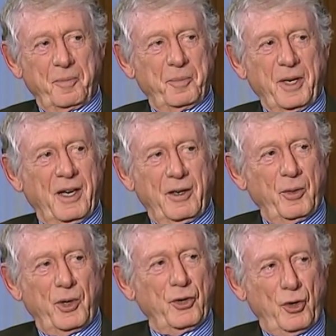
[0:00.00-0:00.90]
but I
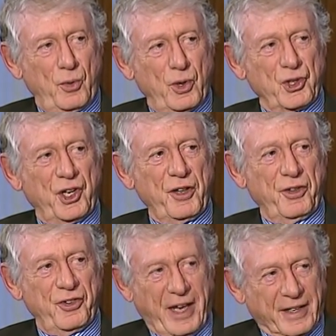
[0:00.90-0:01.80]
don't want to know what she
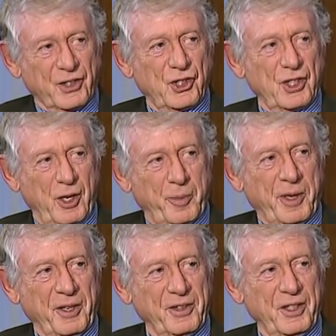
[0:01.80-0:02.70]
thinks
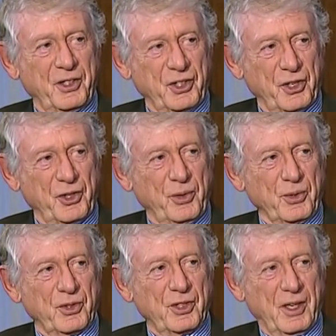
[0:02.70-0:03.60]
about these issues.
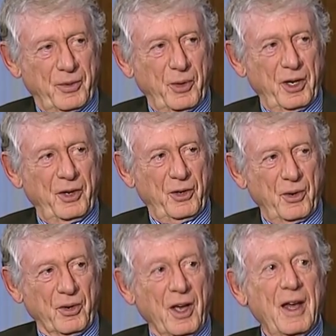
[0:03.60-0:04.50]
I really
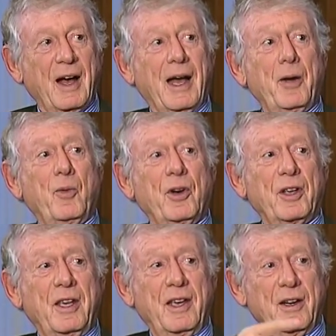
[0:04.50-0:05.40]
don't. I want
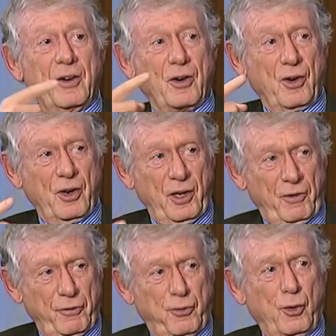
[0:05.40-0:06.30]
to hear her
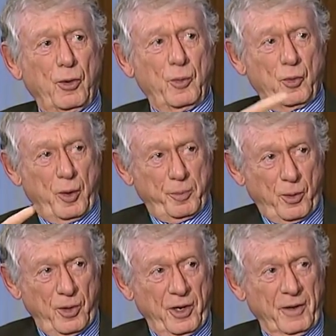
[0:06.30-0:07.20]
informed
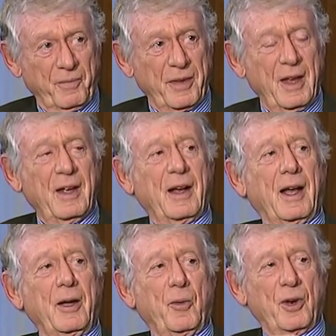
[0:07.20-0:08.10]
reporting.
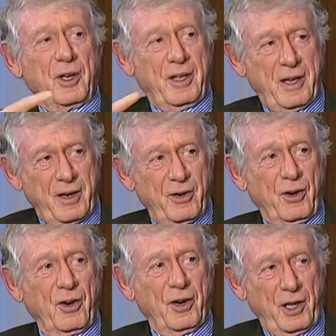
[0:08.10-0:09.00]
I want to hear
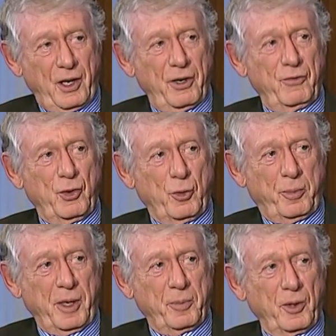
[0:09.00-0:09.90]
her interview
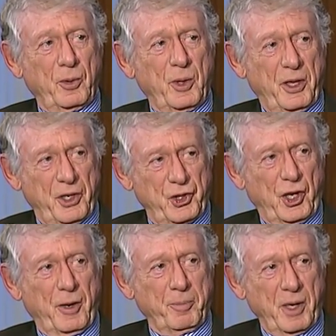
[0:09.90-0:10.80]
people with that
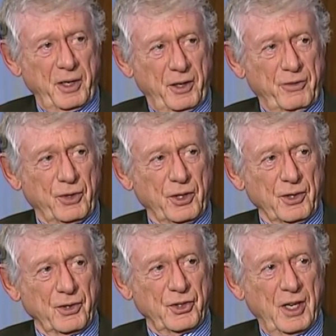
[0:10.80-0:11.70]
sharp mind of
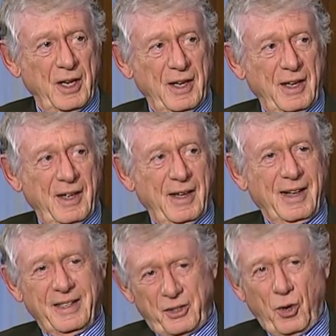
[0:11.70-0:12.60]
hers.
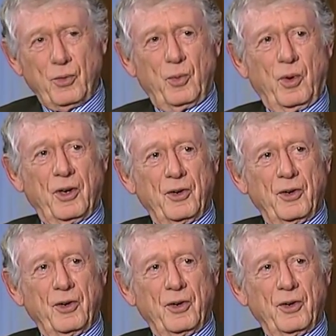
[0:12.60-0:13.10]
I don't want to